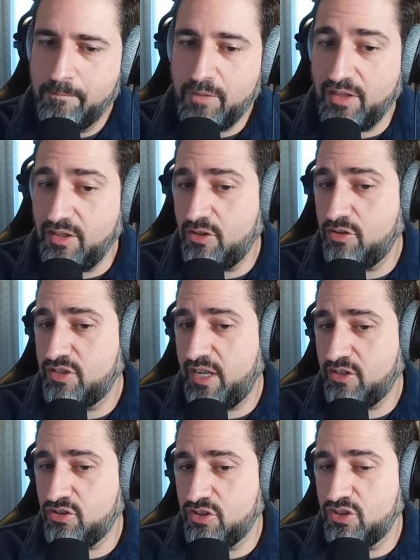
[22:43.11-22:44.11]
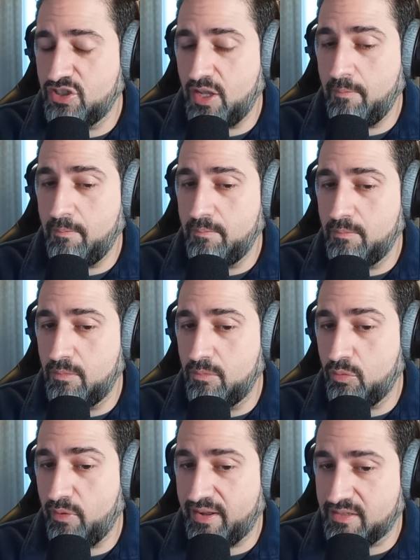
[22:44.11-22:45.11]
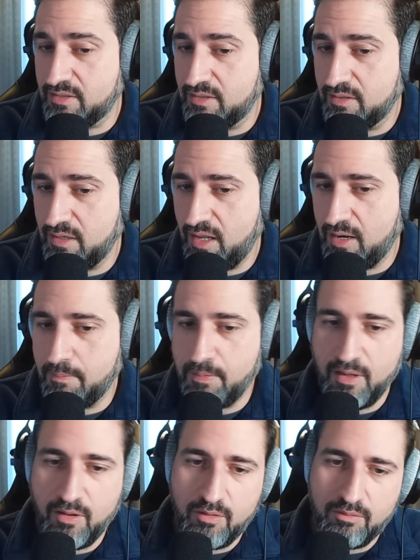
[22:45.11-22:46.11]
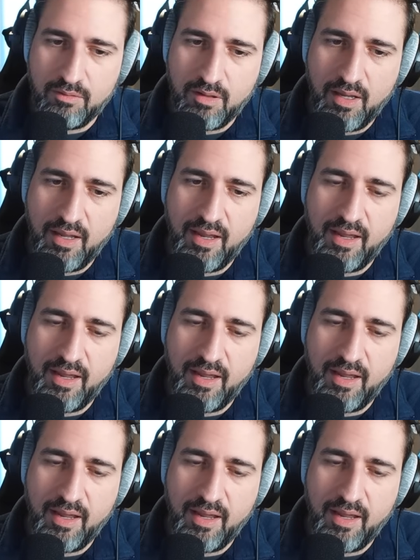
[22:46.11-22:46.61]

I think there's actually some risk on appeal.